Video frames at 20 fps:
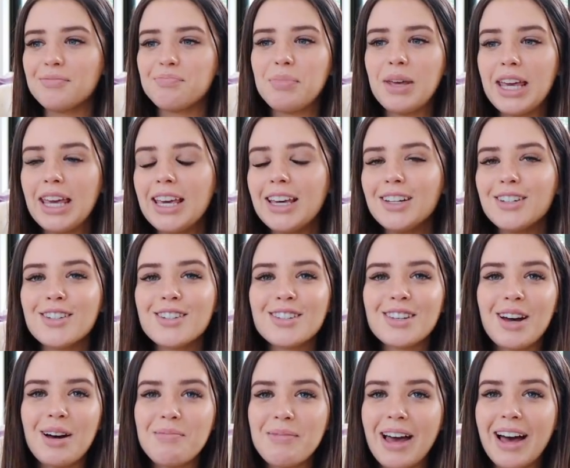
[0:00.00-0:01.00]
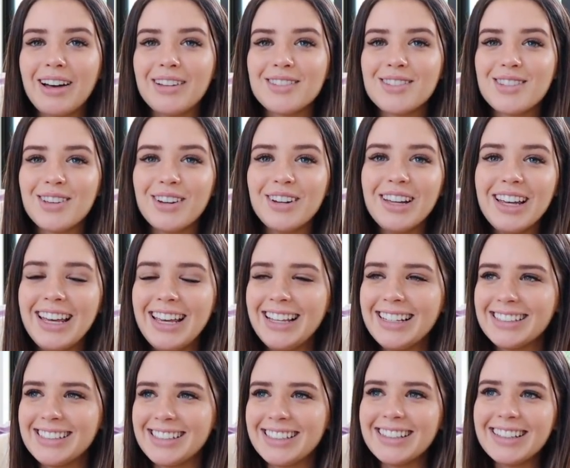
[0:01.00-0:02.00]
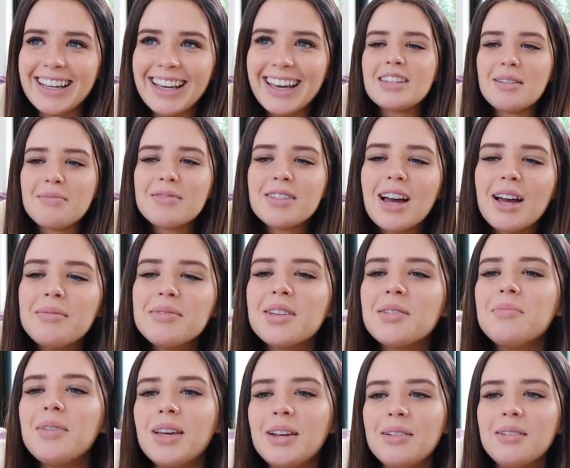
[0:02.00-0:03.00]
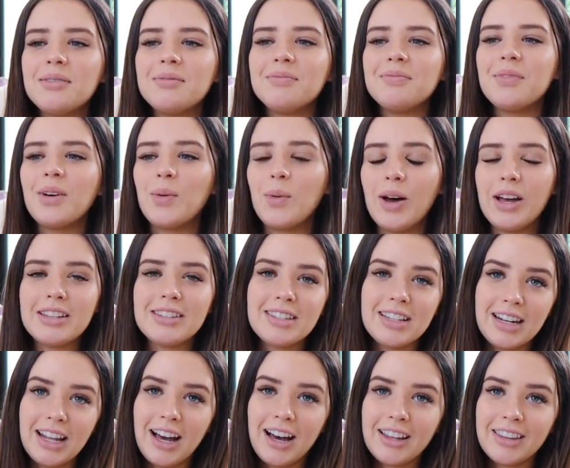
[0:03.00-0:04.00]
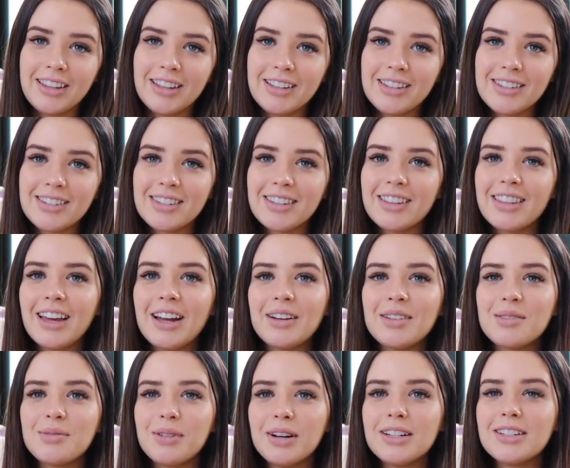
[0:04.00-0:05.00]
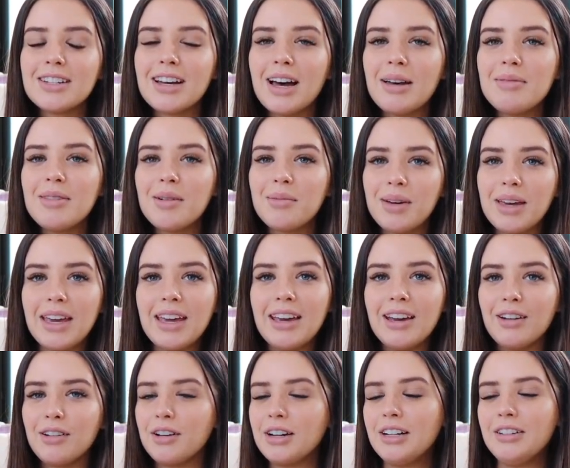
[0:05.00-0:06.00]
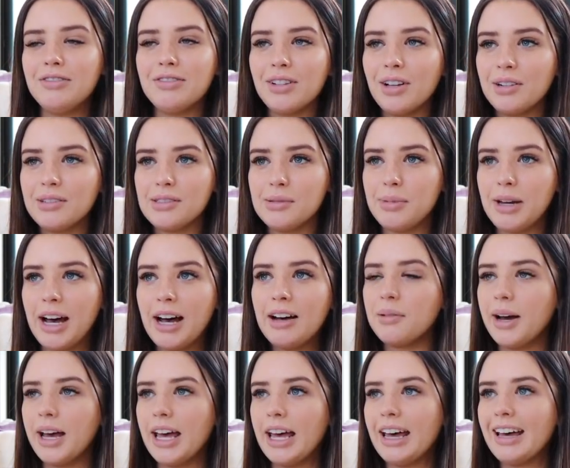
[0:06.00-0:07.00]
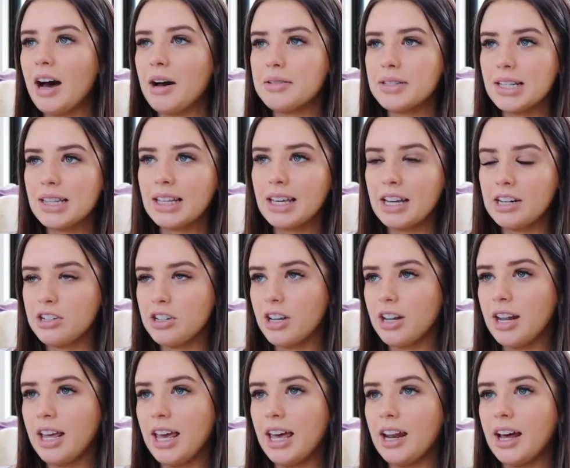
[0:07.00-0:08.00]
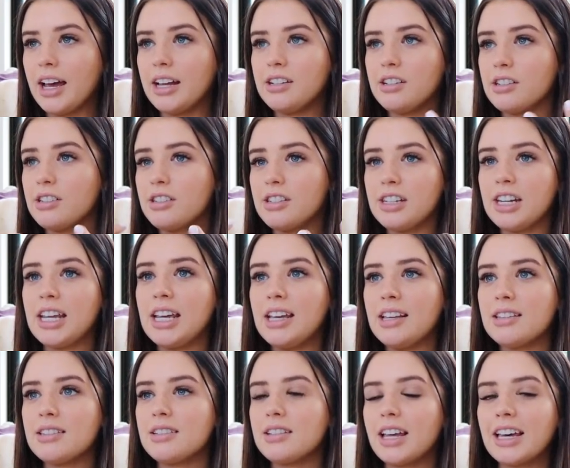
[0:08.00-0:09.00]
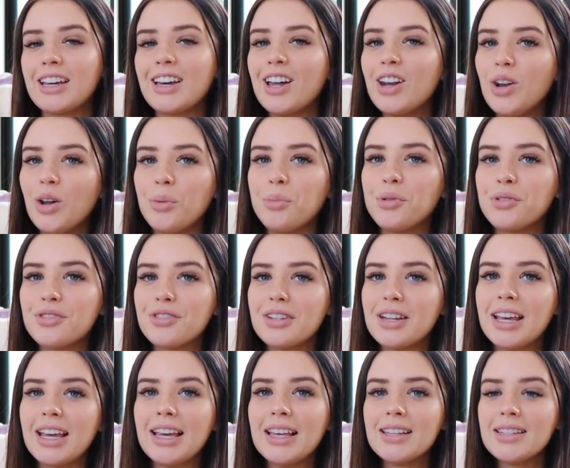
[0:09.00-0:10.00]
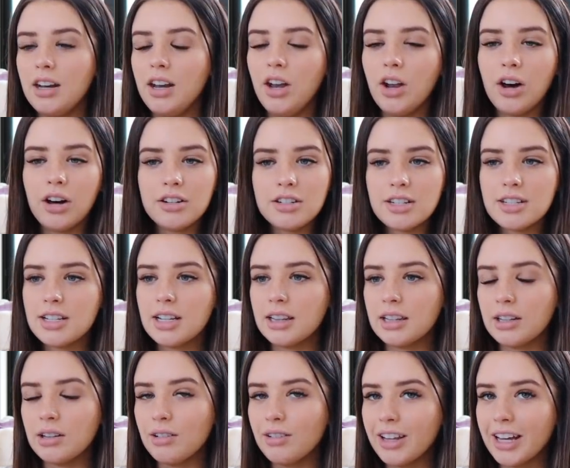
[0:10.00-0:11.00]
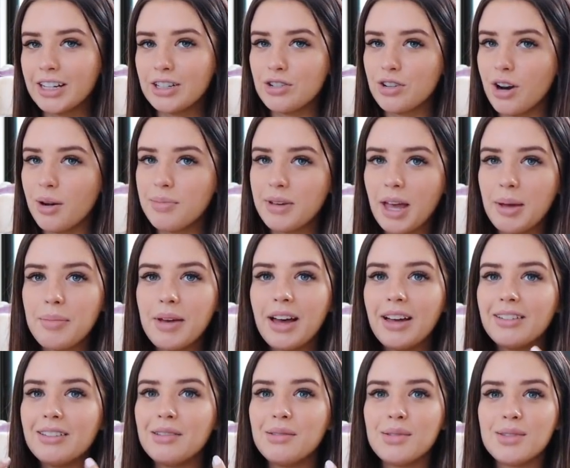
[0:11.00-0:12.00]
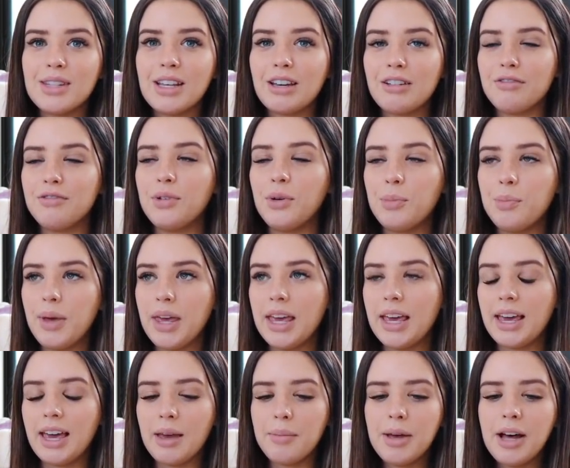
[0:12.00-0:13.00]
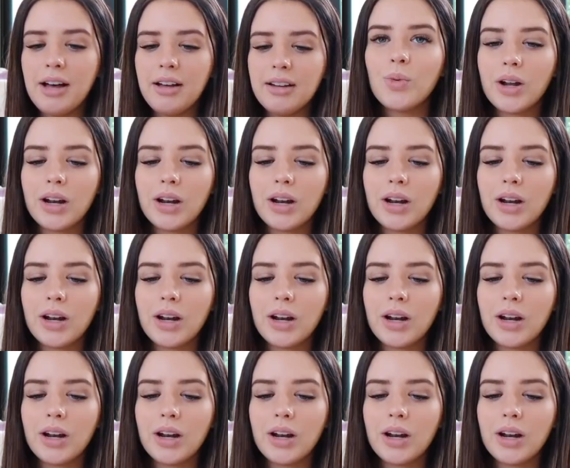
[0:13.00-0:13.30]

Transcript: Pee can just come out so easily. Sometimes have been worse than others. There is one time that we already vlogged about where I was in the kitchen and I just sneezed like a normal sneeze. Not just a little like drop came out. It was like full pee came out.